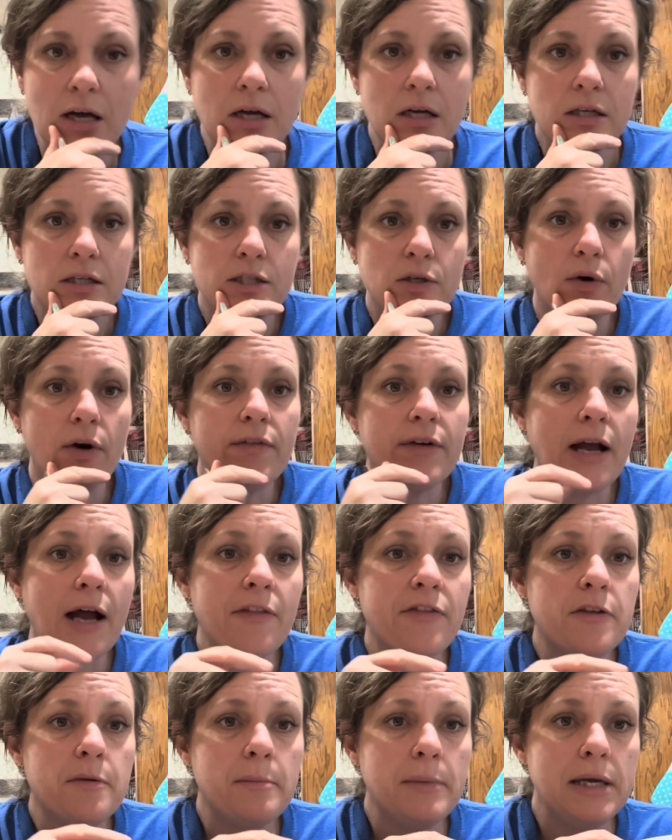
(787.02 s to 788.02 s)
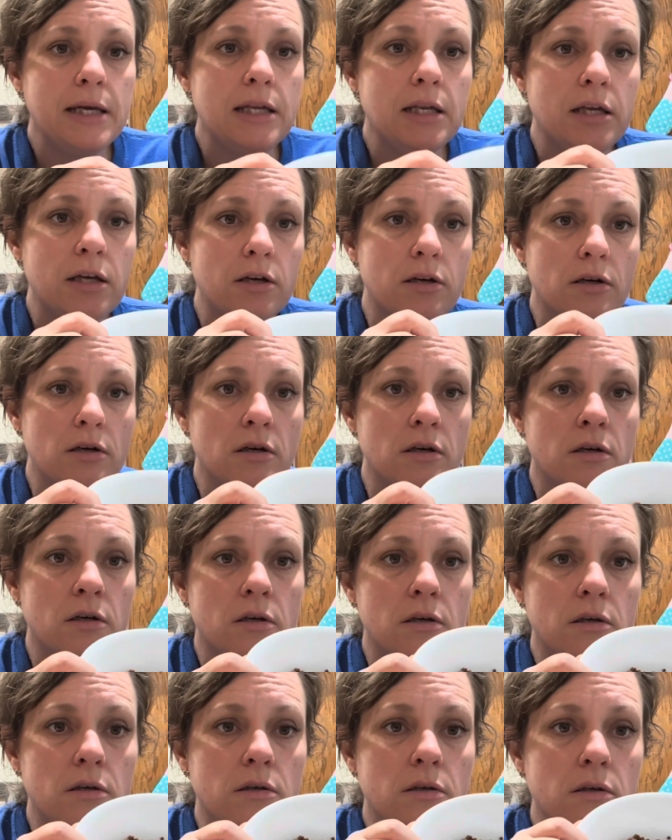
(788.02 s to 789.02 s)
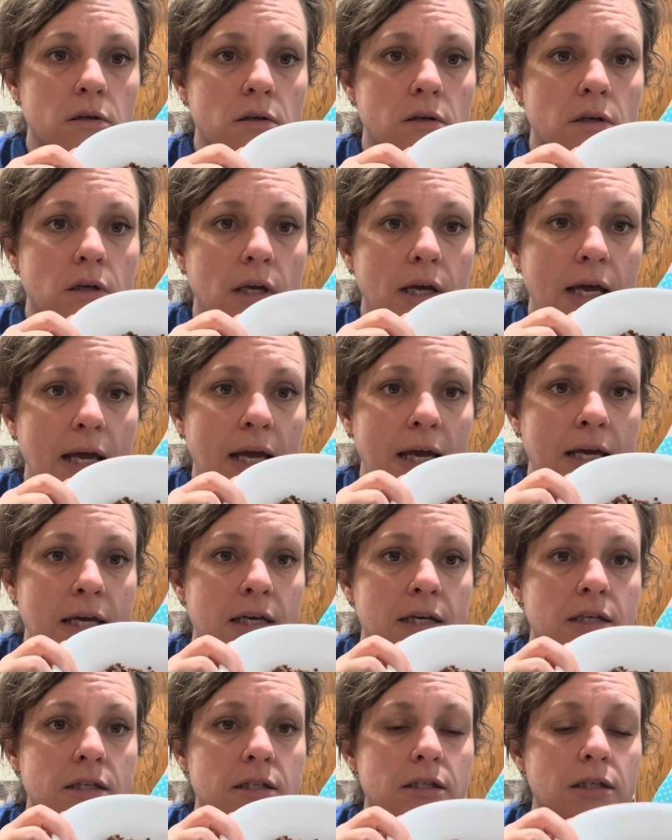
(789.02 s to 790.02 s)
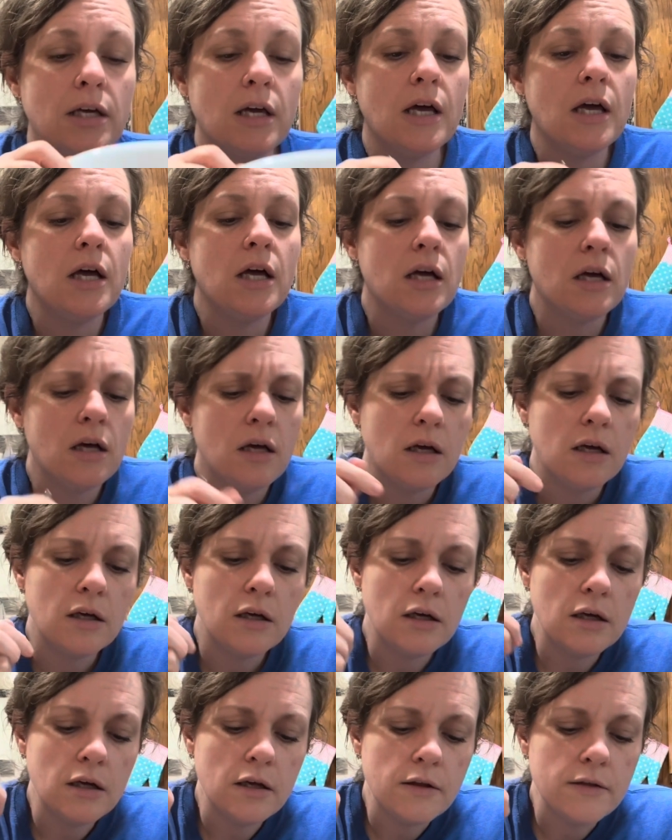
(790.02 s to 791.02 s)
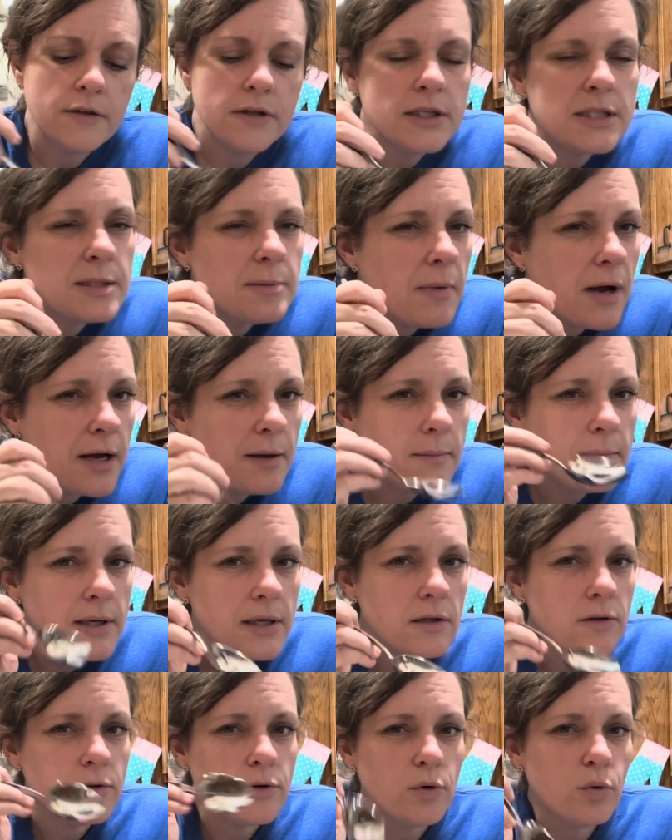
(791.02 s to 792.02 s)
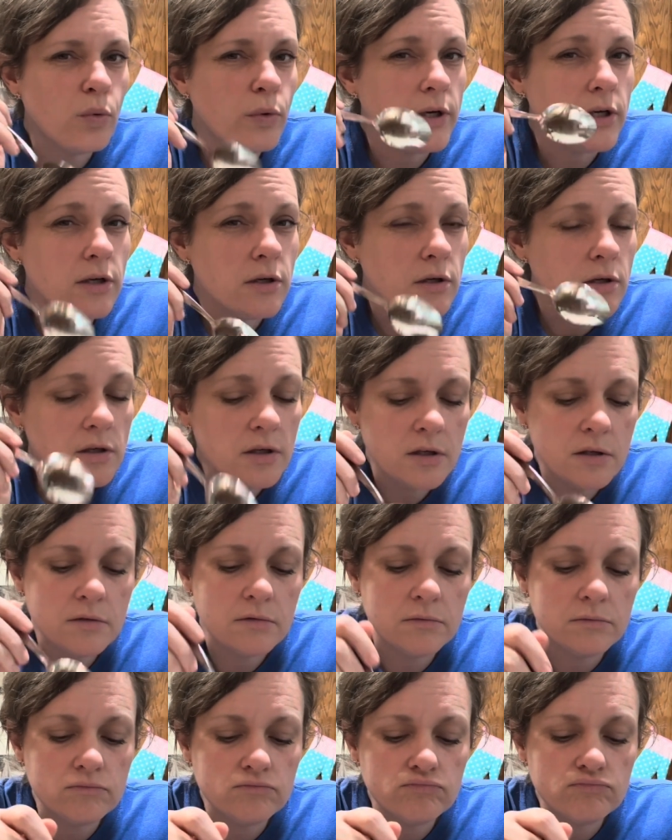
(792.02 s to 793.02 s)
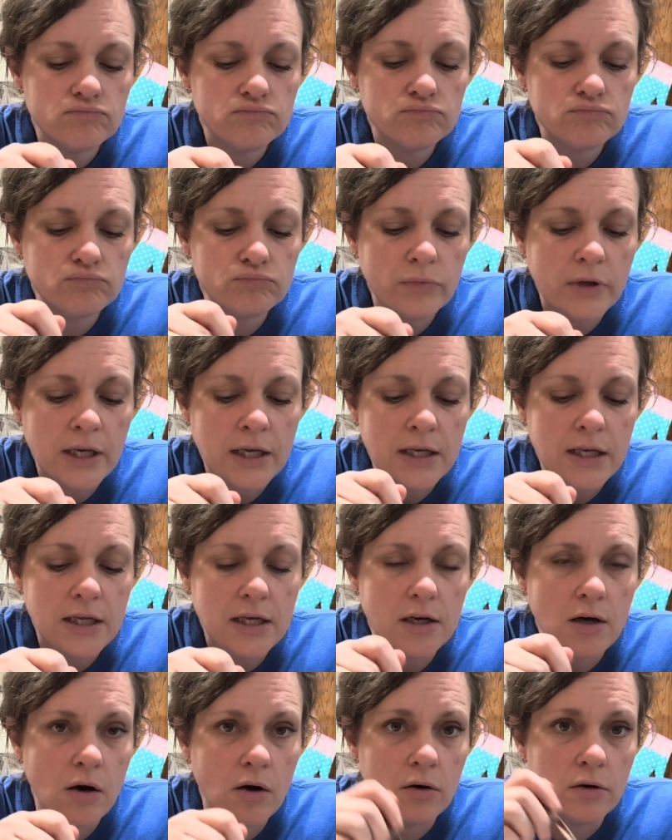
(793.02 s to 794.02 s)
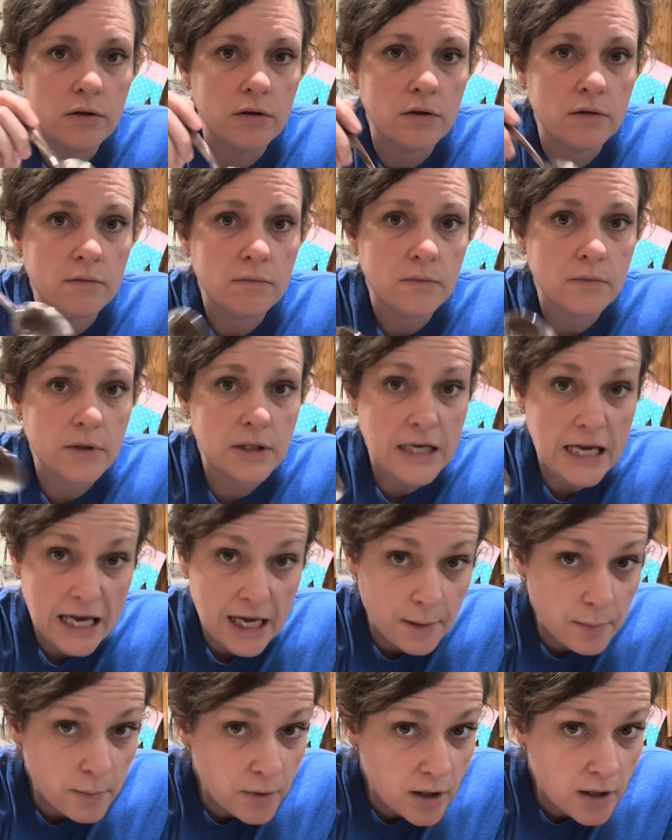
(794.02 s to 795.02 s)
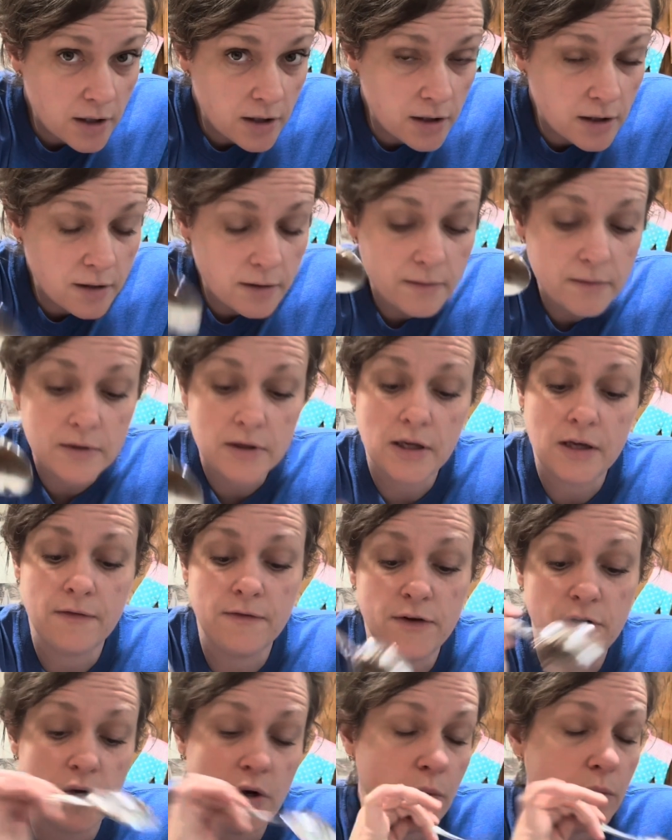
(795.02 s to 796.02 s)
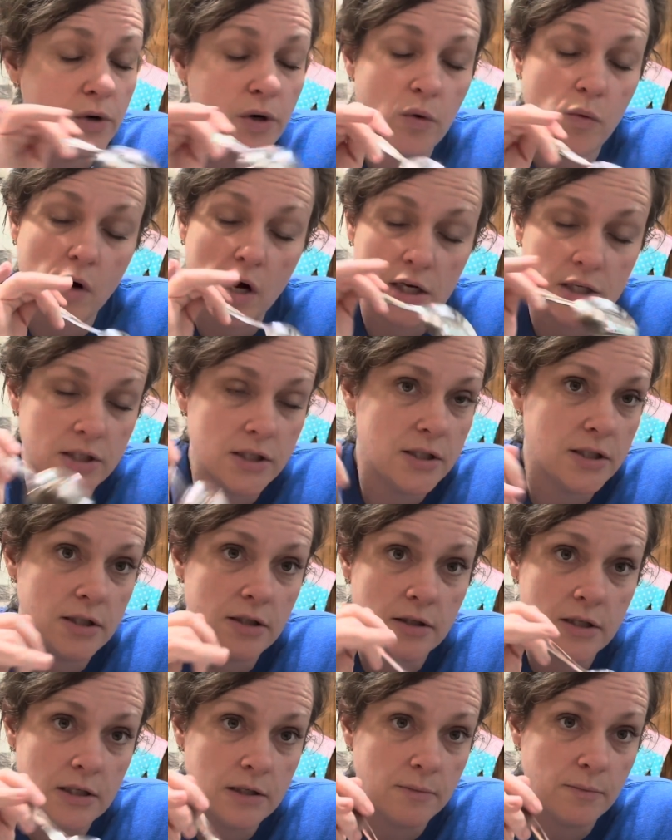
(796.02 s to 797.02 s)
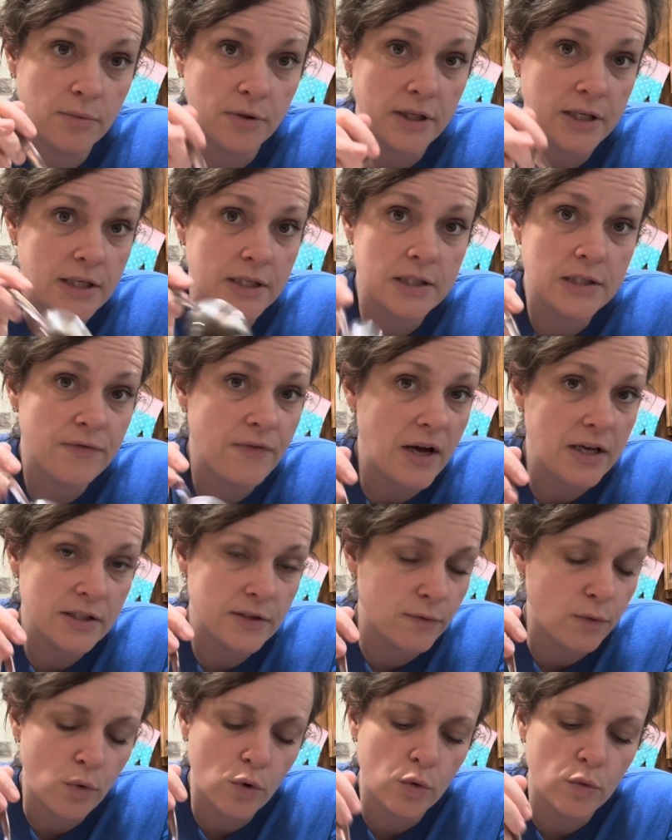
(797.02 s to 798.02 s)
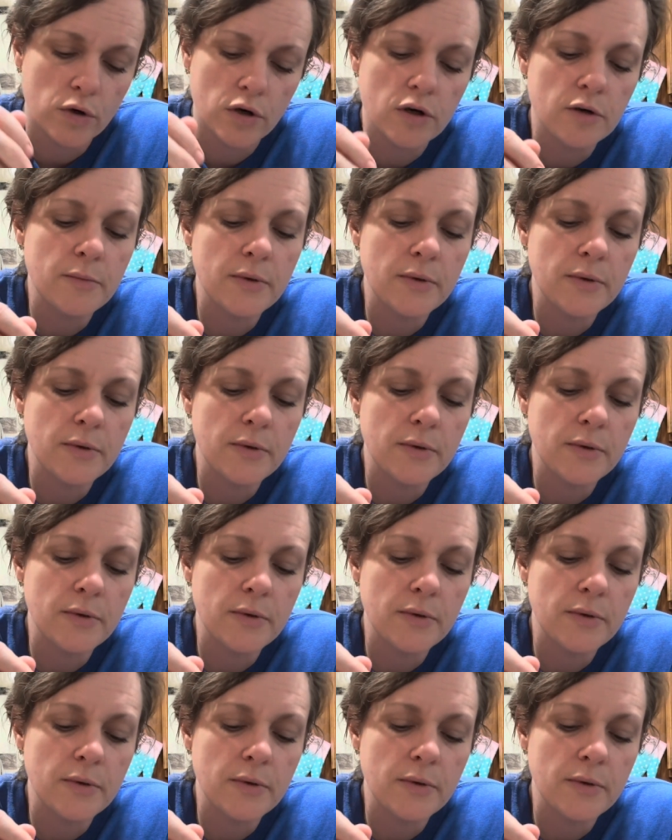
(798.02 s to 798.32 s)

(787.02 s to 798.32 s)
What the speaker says: So I've got the meat here, and this might be a little weird eating on camera. If you don't want to watch it, then please fast forward.